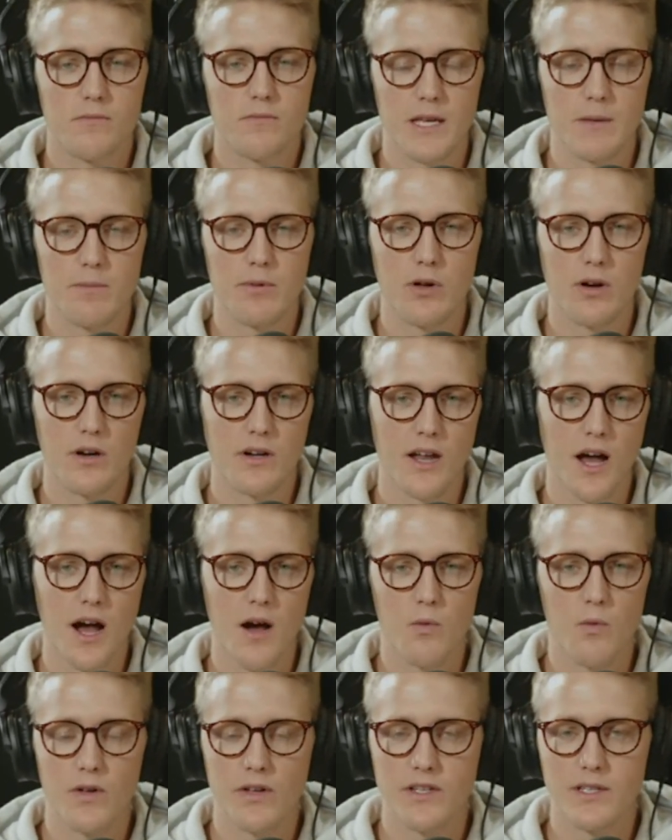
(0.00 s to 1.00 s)
People are
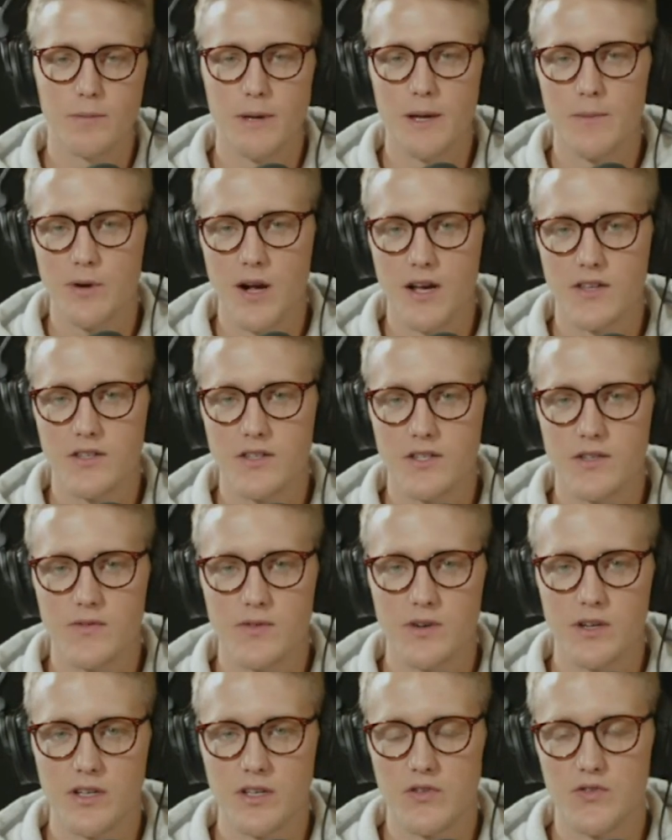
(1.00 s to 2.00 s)
not willing to pay prices
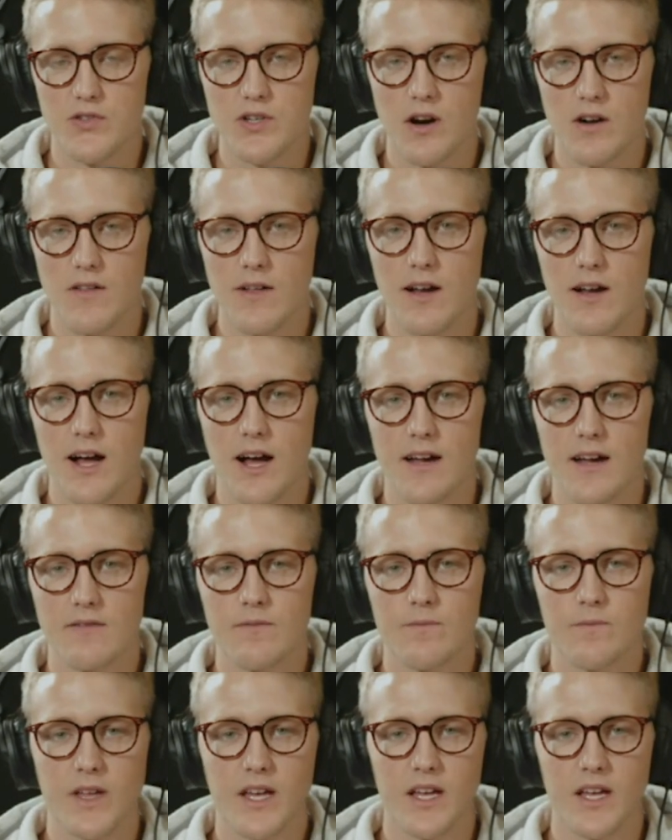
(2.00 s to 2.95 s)
for a used car that high.